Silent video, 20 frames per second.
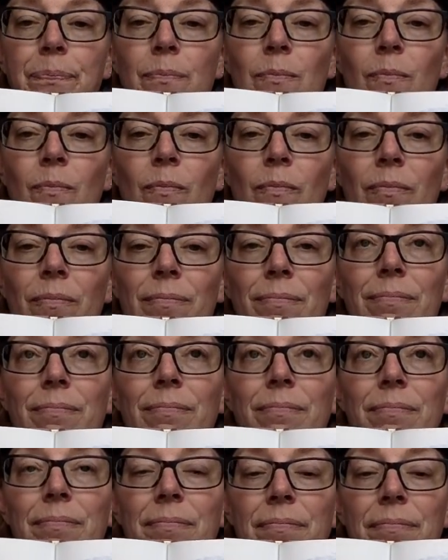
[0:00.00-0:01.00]

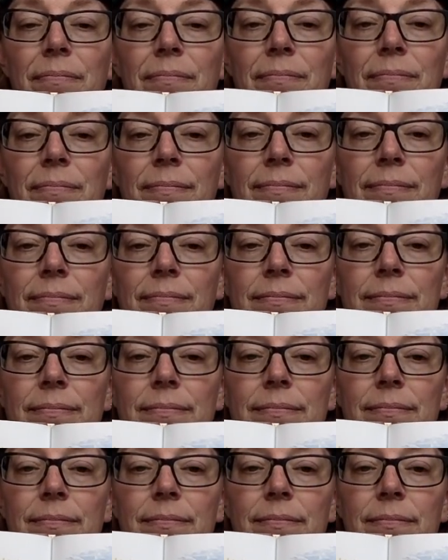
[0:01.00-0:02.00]

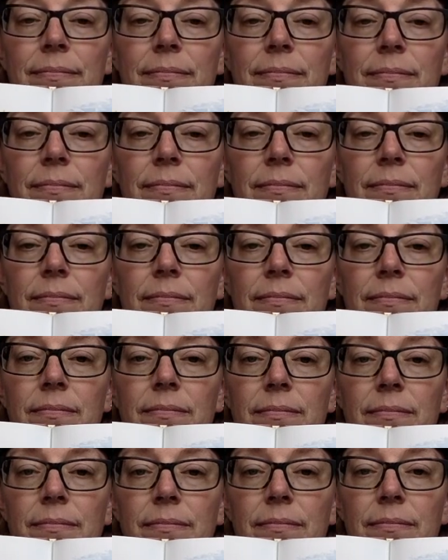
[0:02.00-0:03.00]

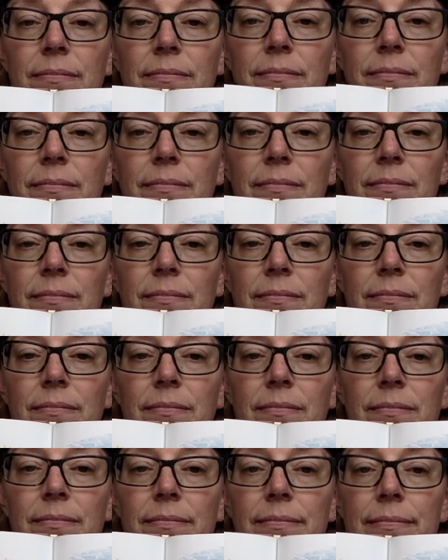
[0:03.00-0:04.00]

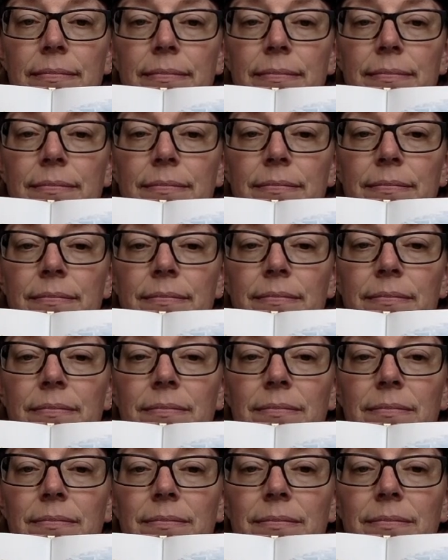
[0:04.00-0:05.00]

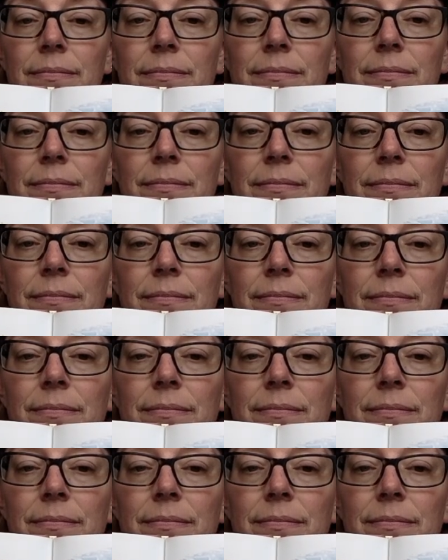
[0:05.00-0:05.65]
(silence)